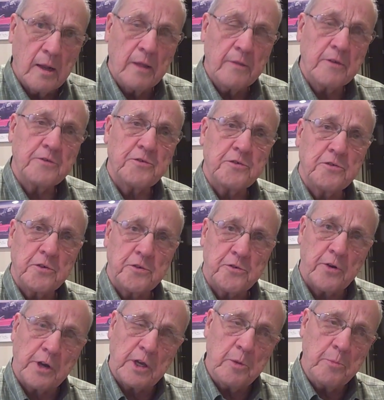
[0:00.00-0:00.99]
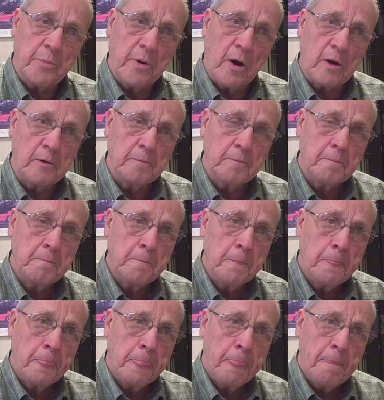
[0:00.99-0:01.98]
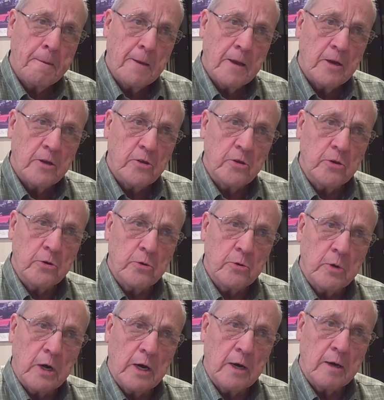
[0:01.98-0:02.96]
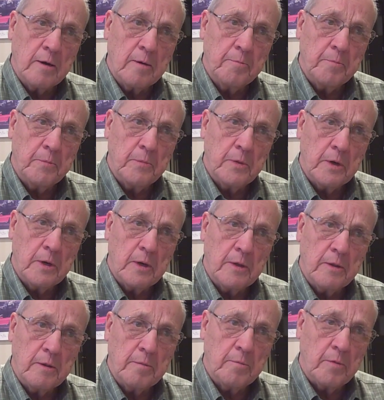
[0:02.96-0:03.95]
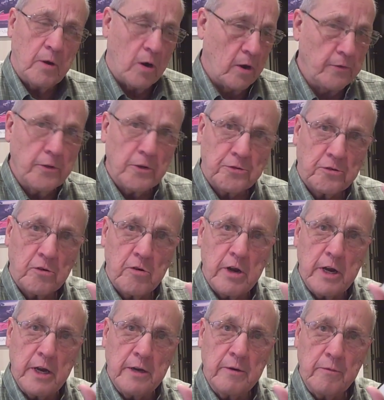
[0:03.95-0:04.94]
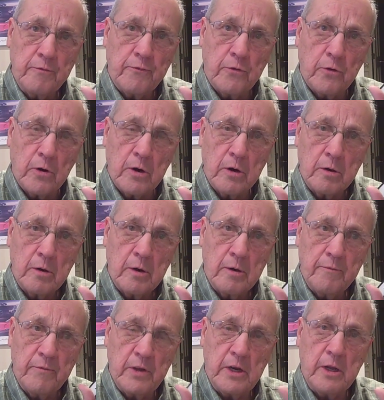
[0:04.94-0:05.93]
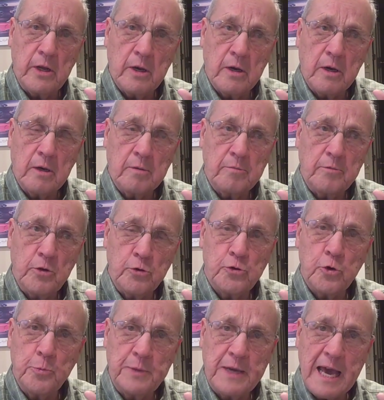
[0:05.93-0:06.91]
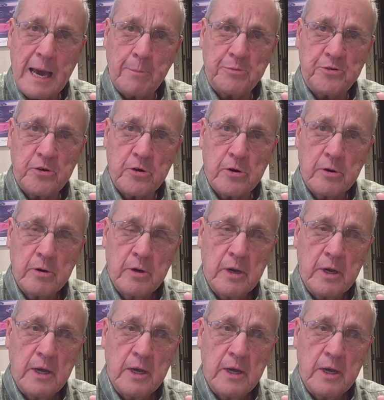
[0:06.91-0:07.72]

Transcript: Now this is the tricky part. You, on the screen for YouTube Capture,